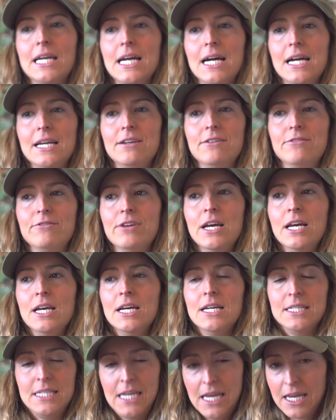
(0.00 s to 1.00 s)
kind of
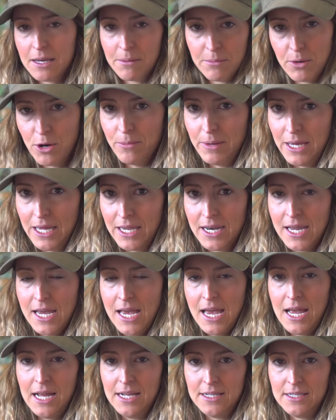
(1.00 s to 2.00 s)
take a moment
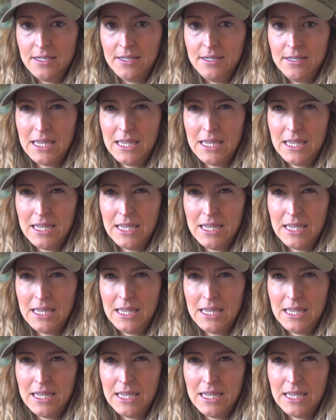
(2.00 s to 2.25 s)
and